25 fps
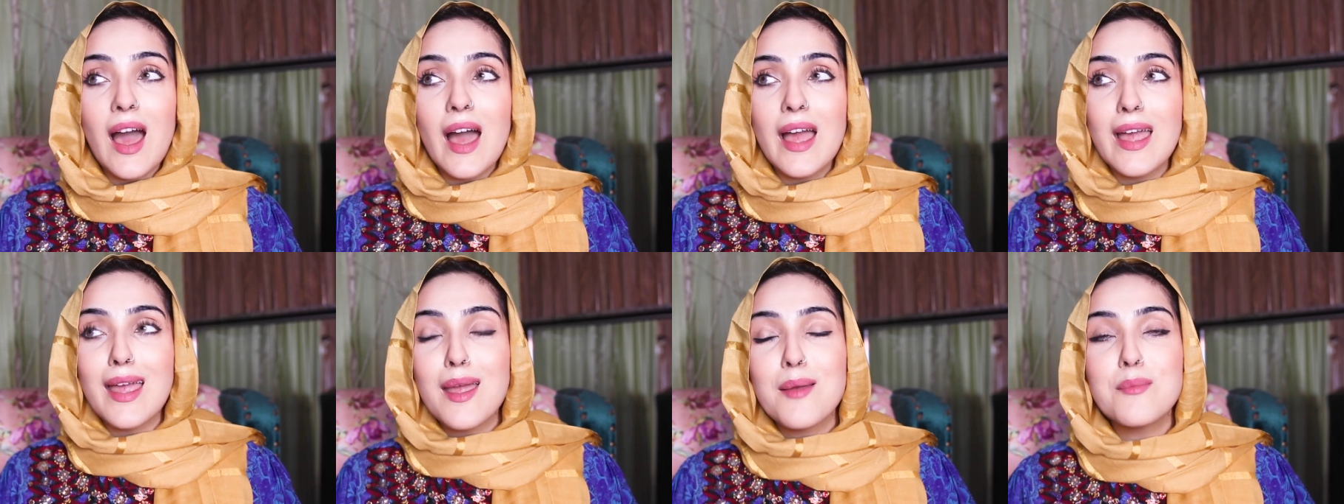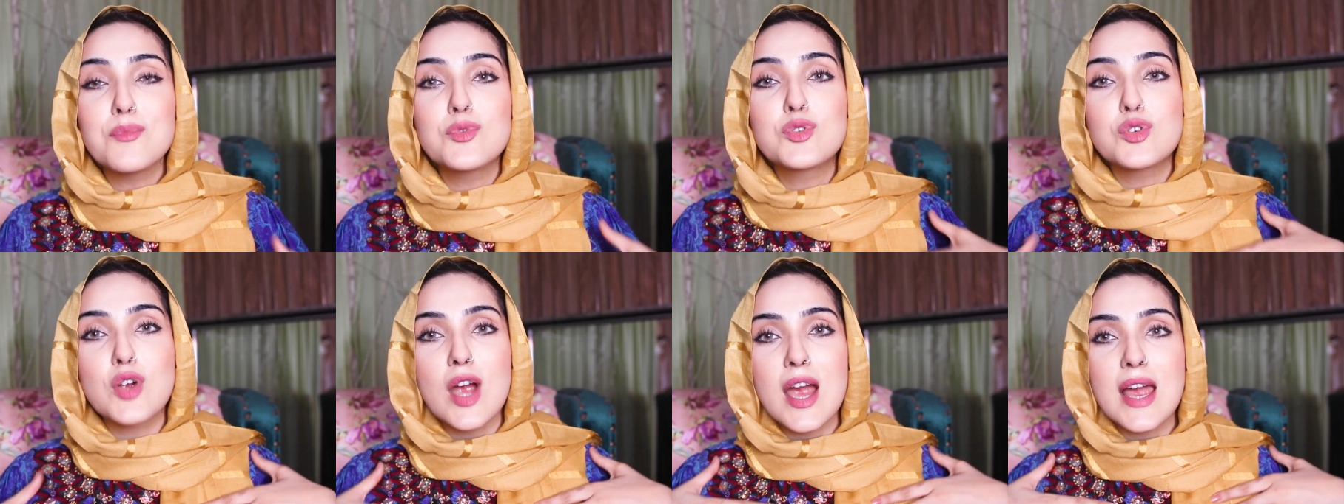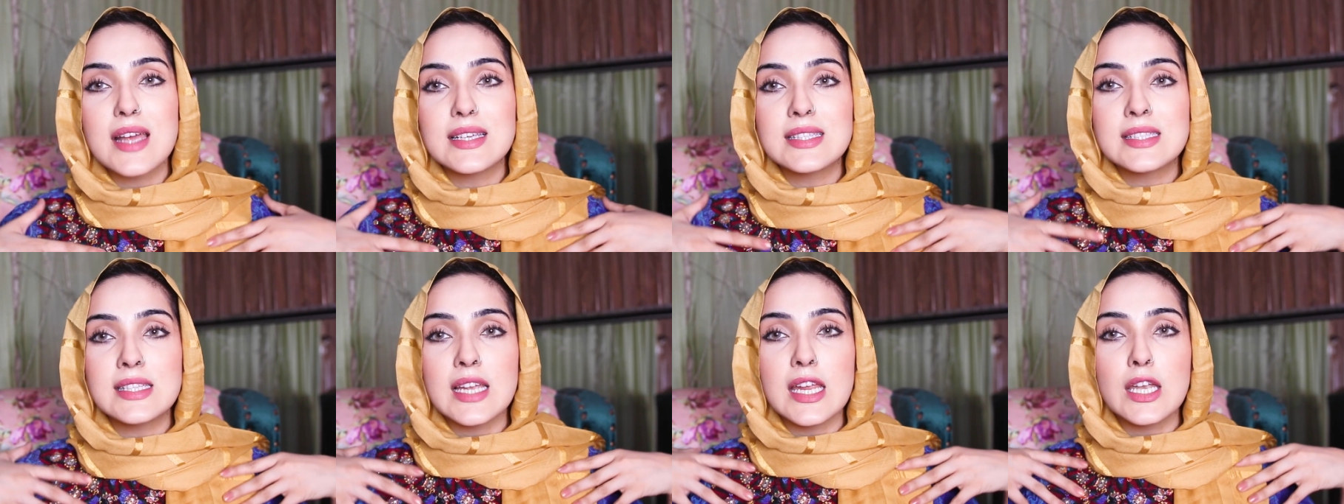I am
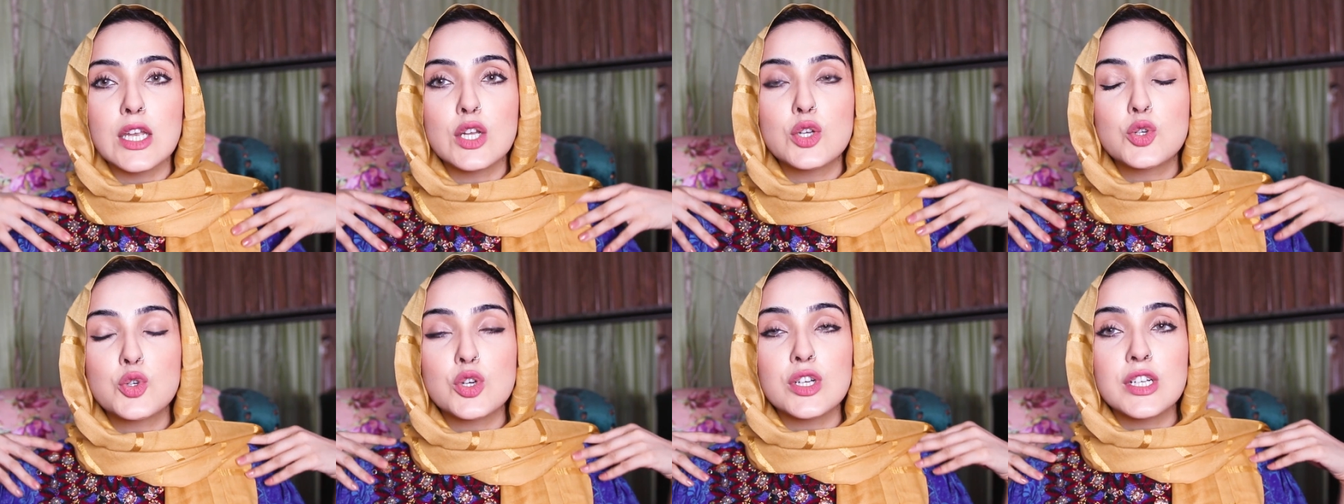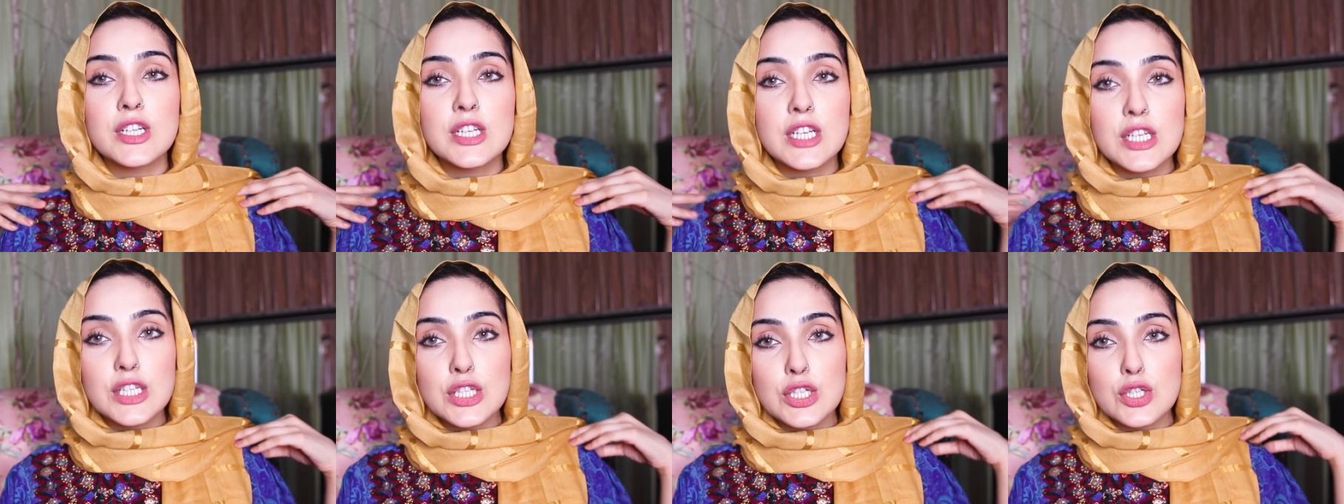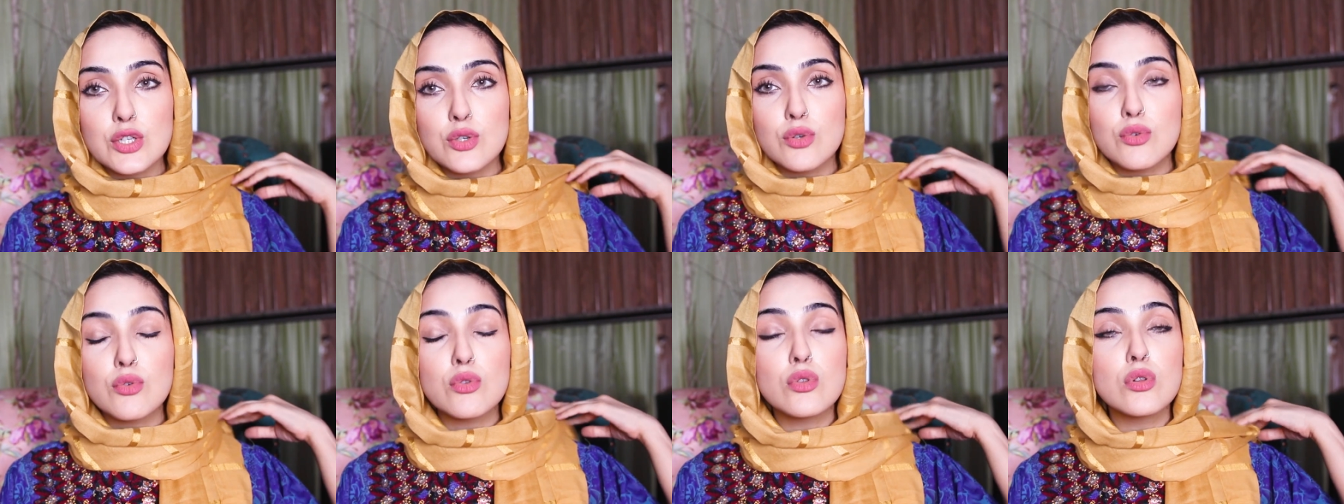dressed in a
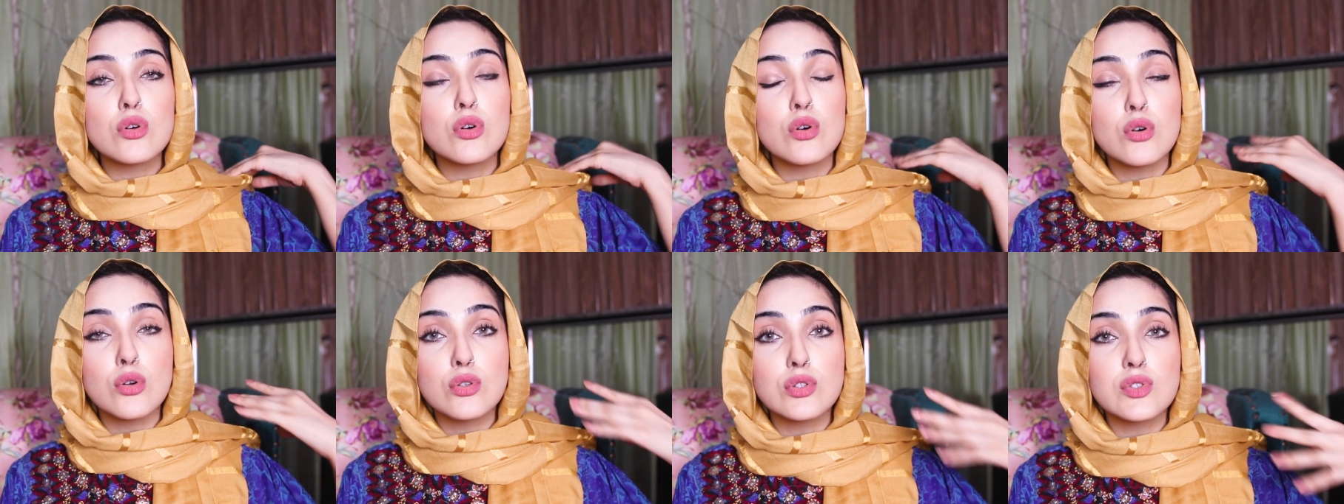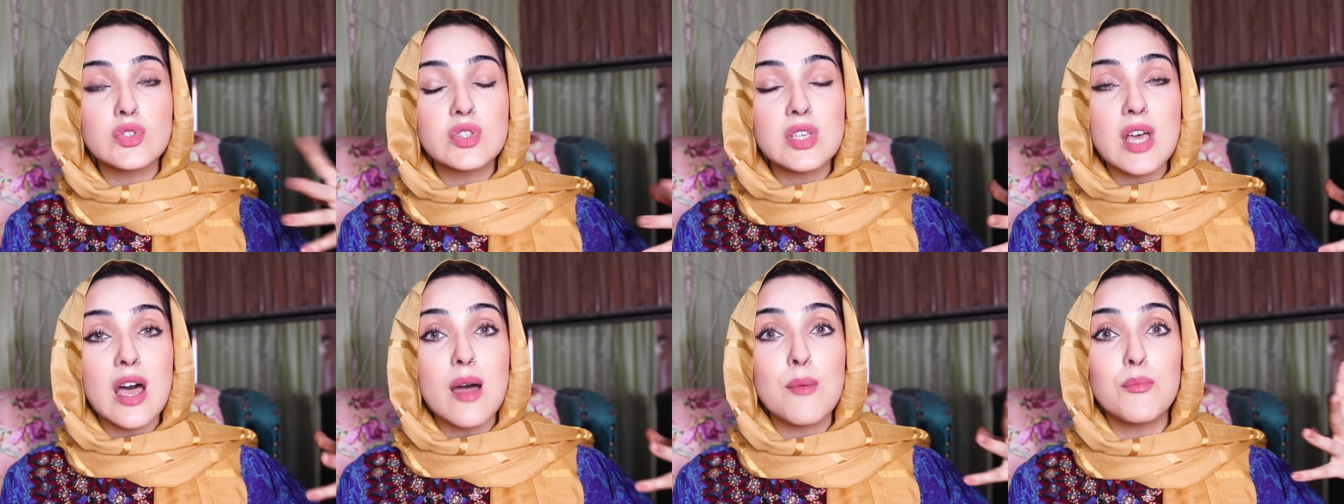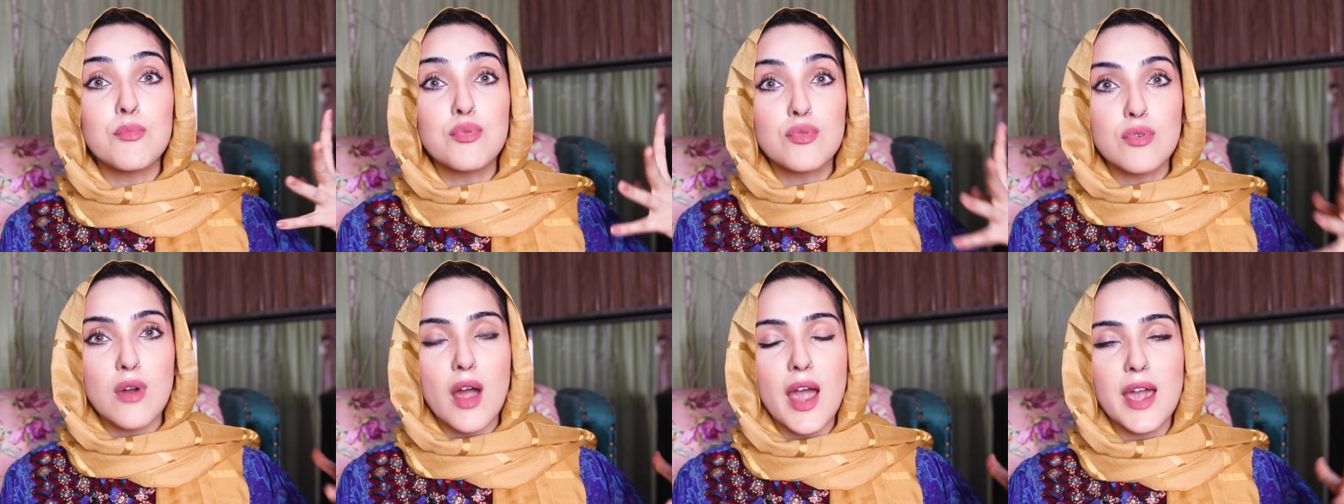traditional
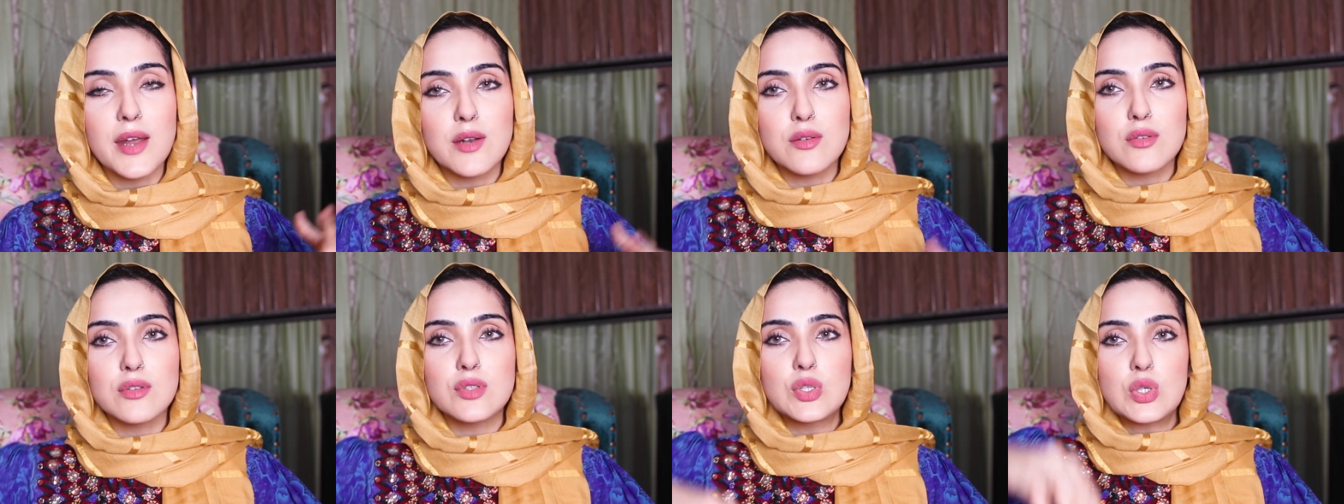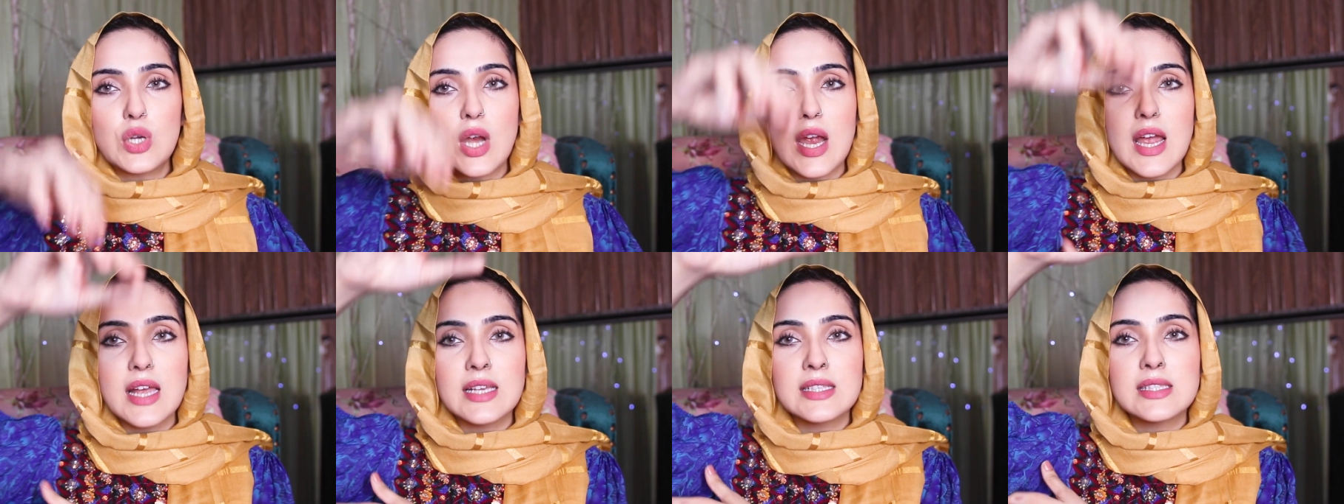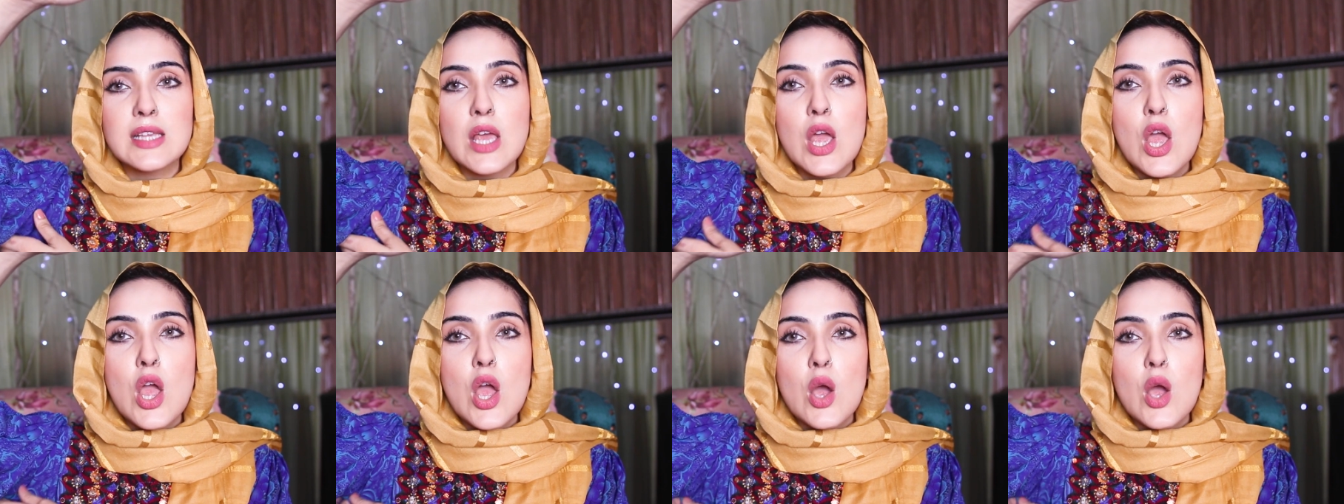Hunza bridal dress,